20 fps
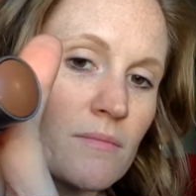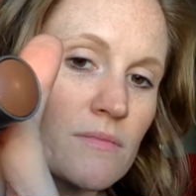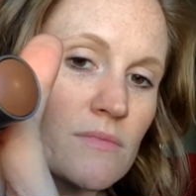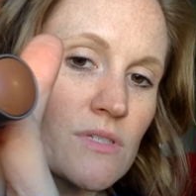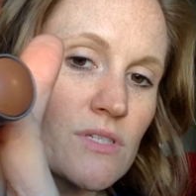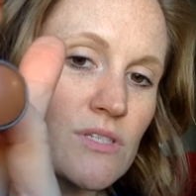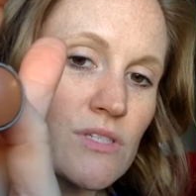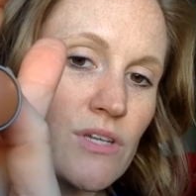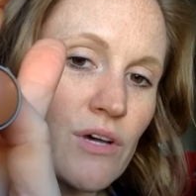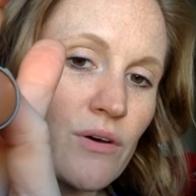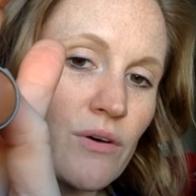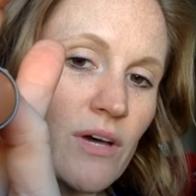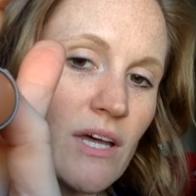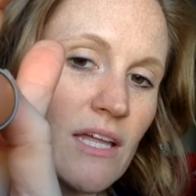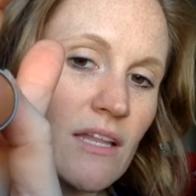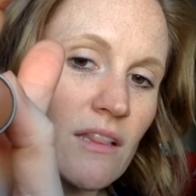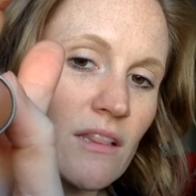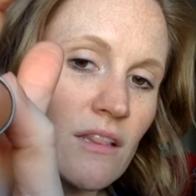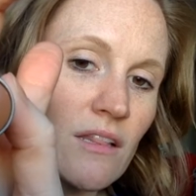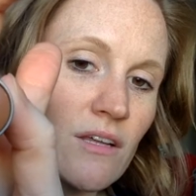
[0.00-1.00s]
So
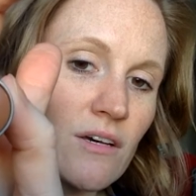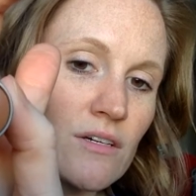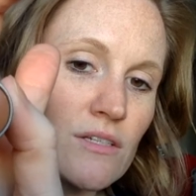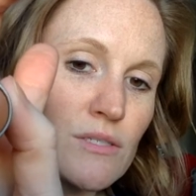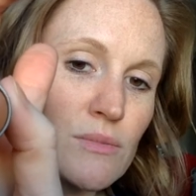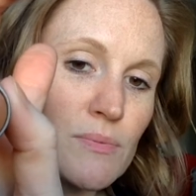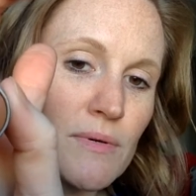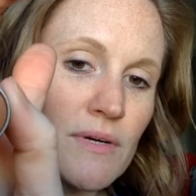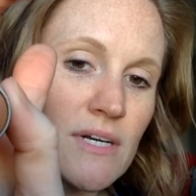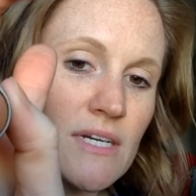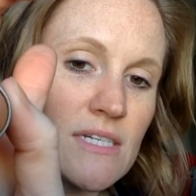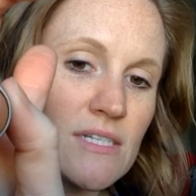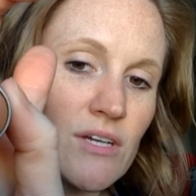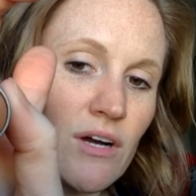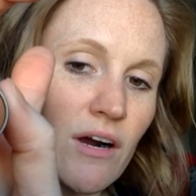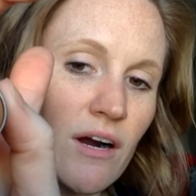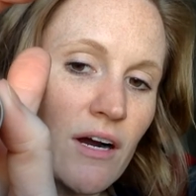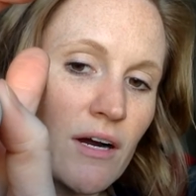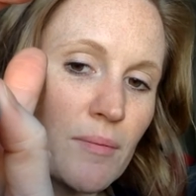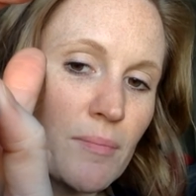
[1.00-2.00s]
it looks pretty
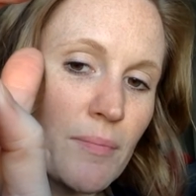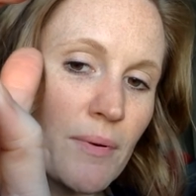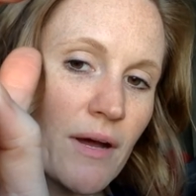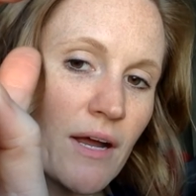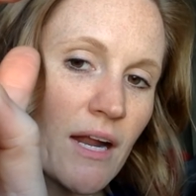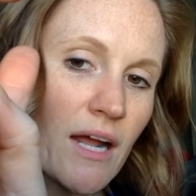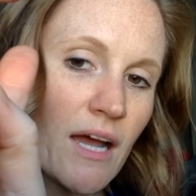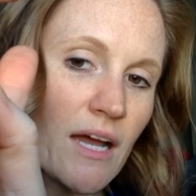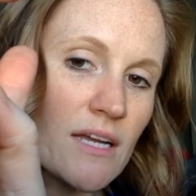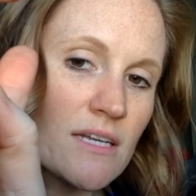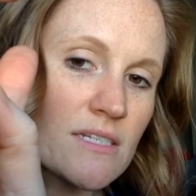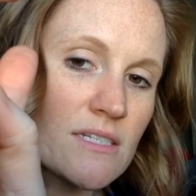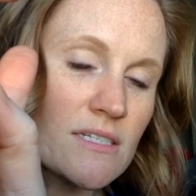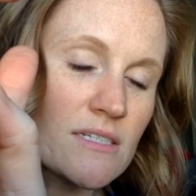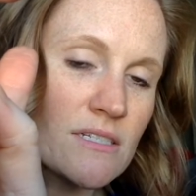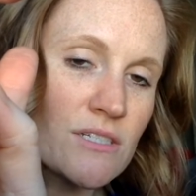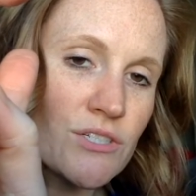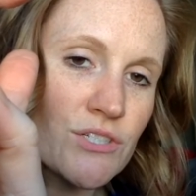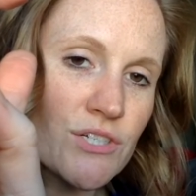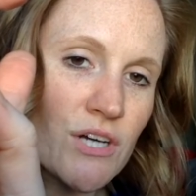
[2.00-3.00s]
dark, but I
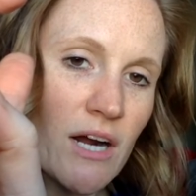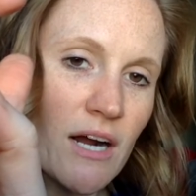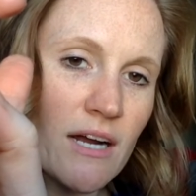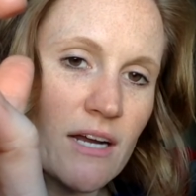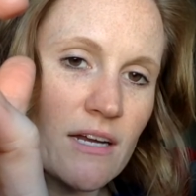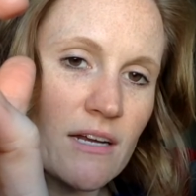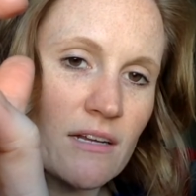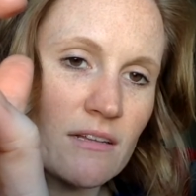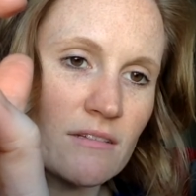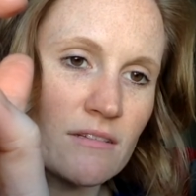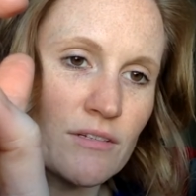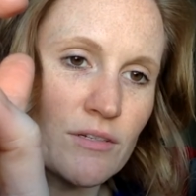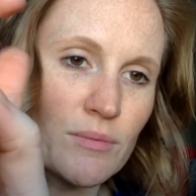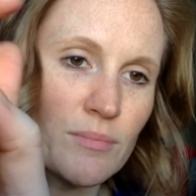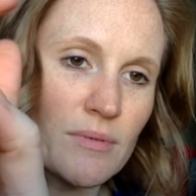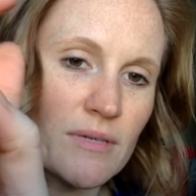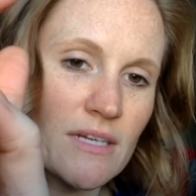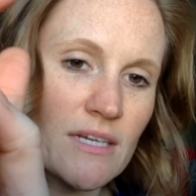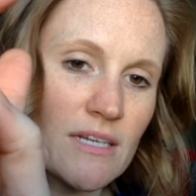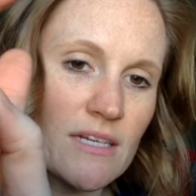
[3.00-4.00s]
did try it a little
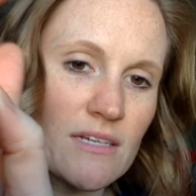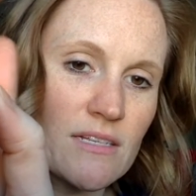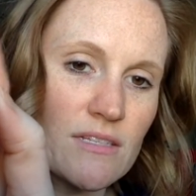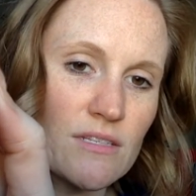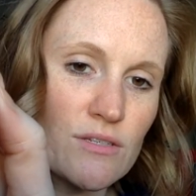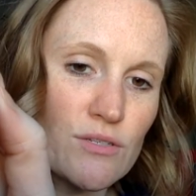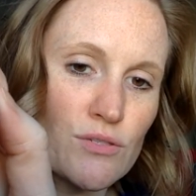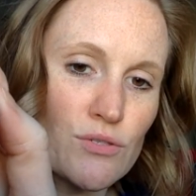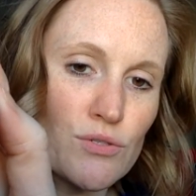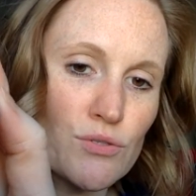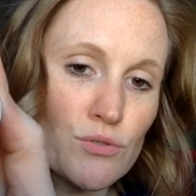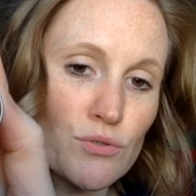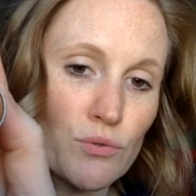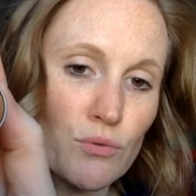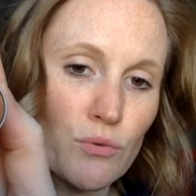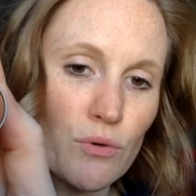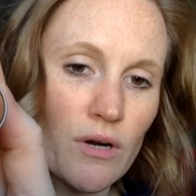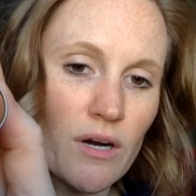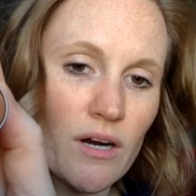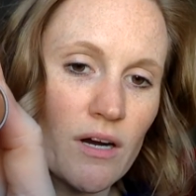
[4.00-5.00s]
bit in the
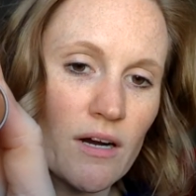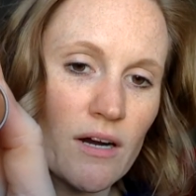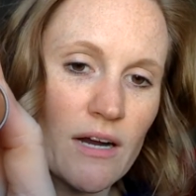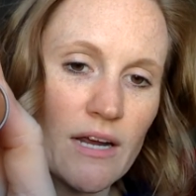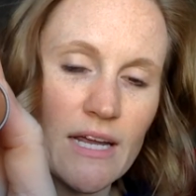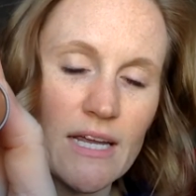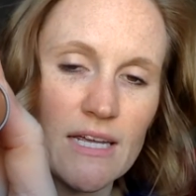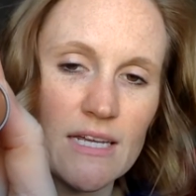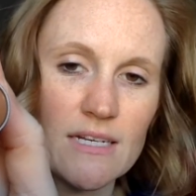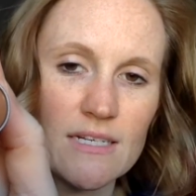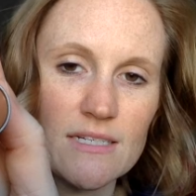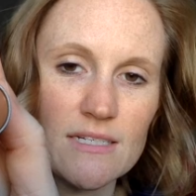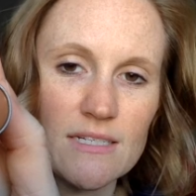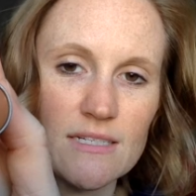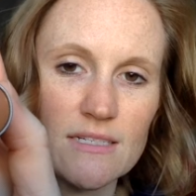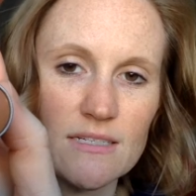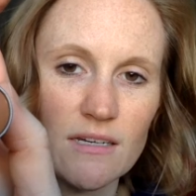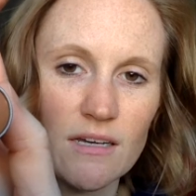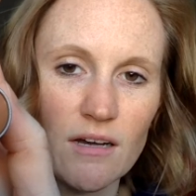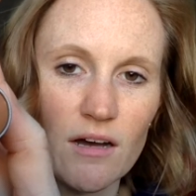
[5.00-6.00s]
store and it
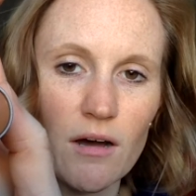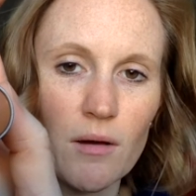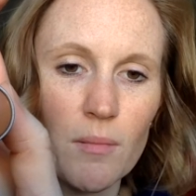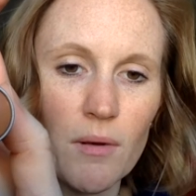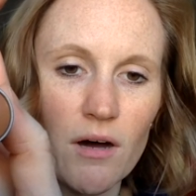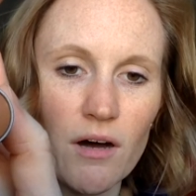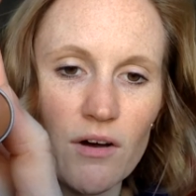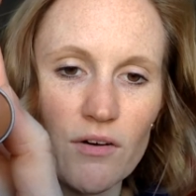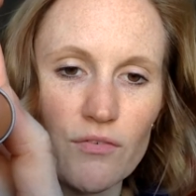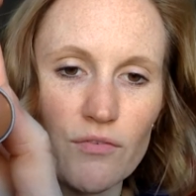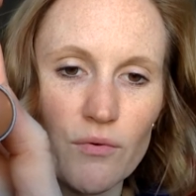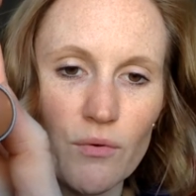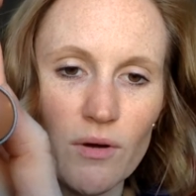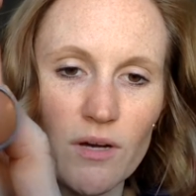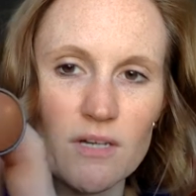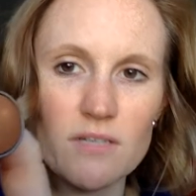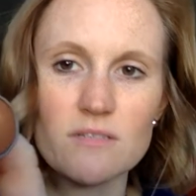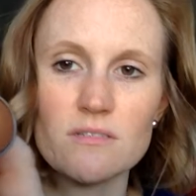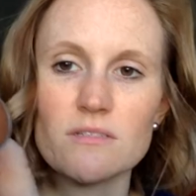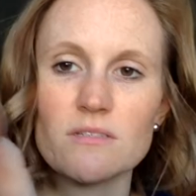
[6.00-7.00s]
doesn't come off
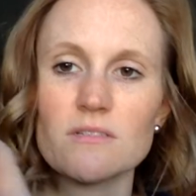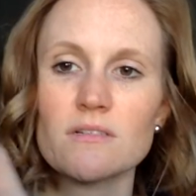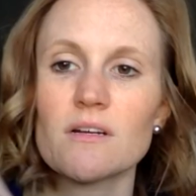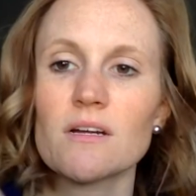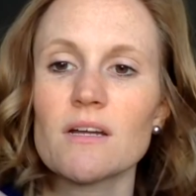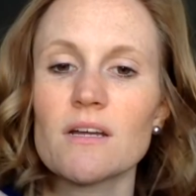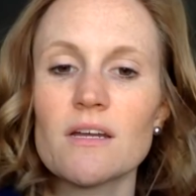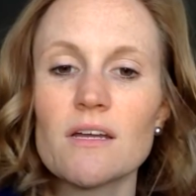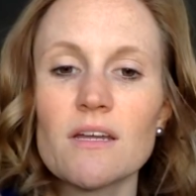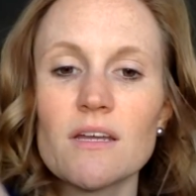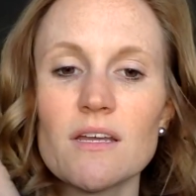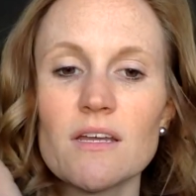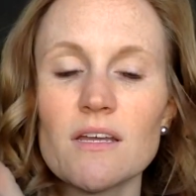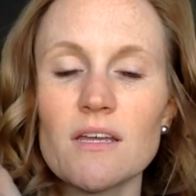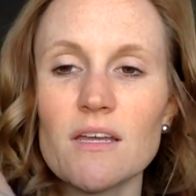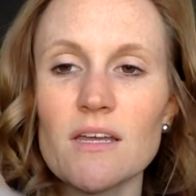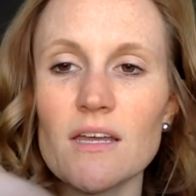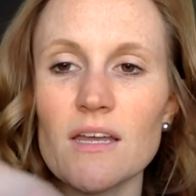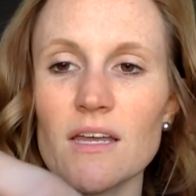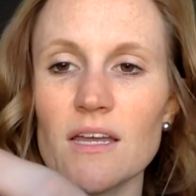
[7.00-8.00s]
quite as dark.
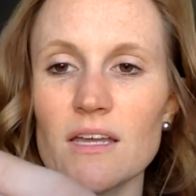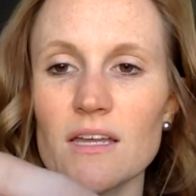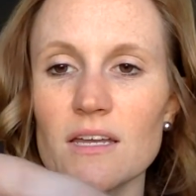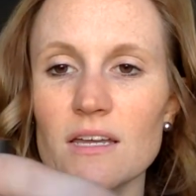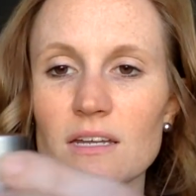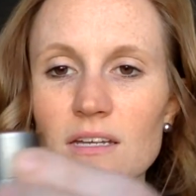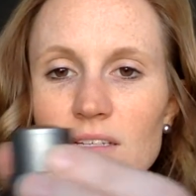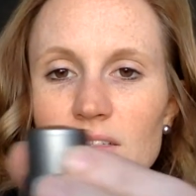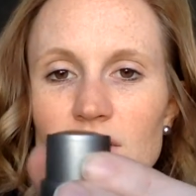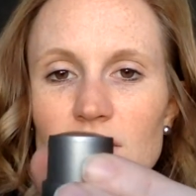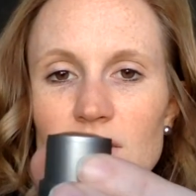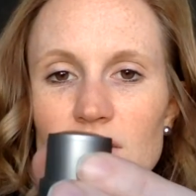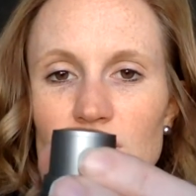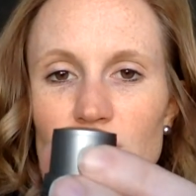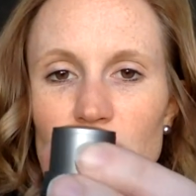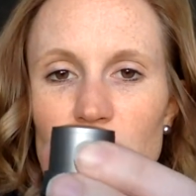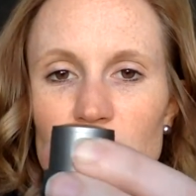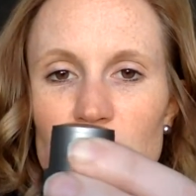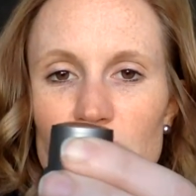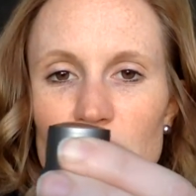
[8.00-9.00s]
And
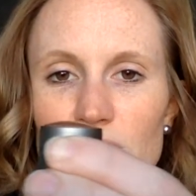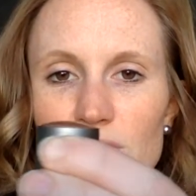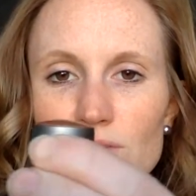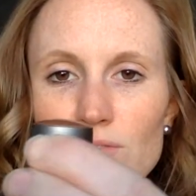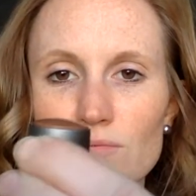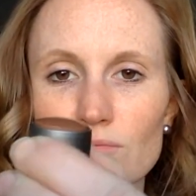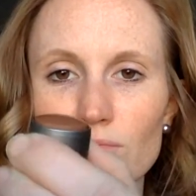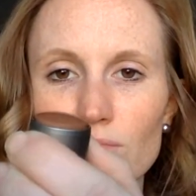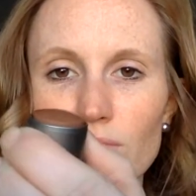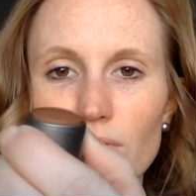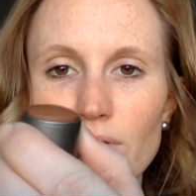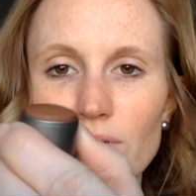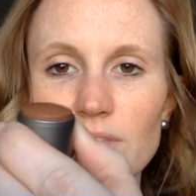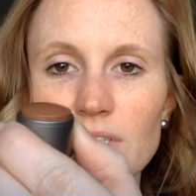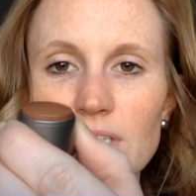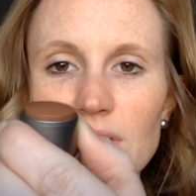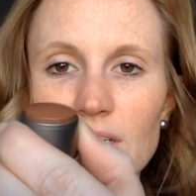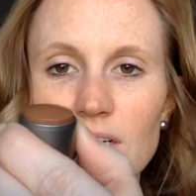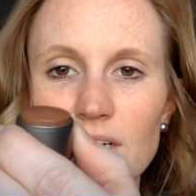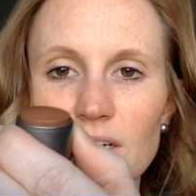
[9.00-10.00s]
you can just
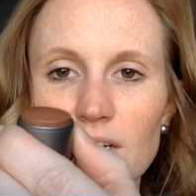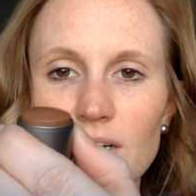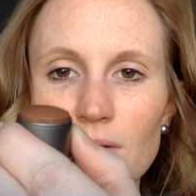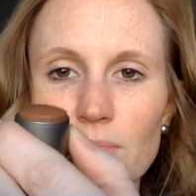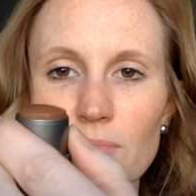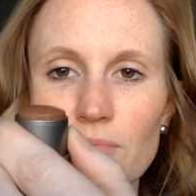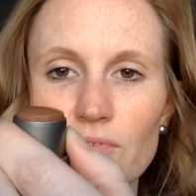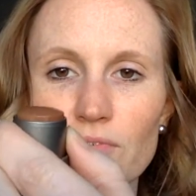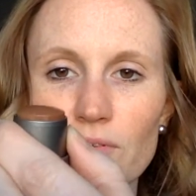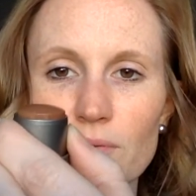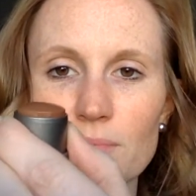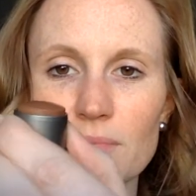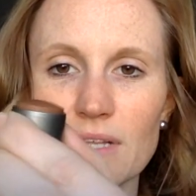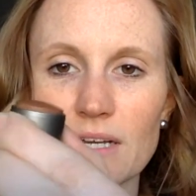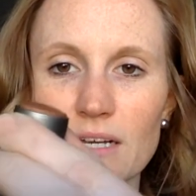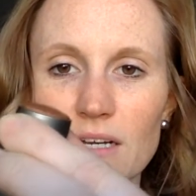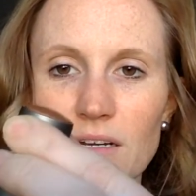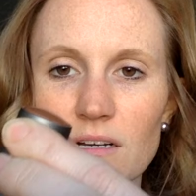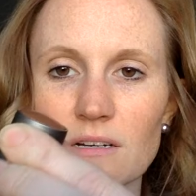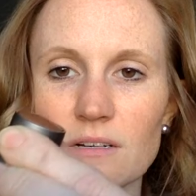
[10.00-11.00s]
roll it up from
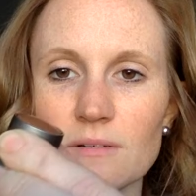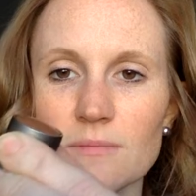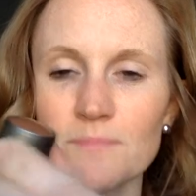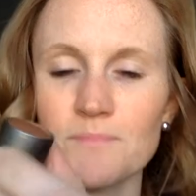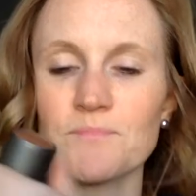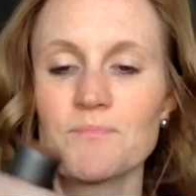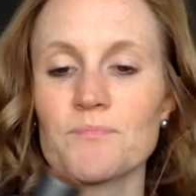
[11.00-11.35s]
there.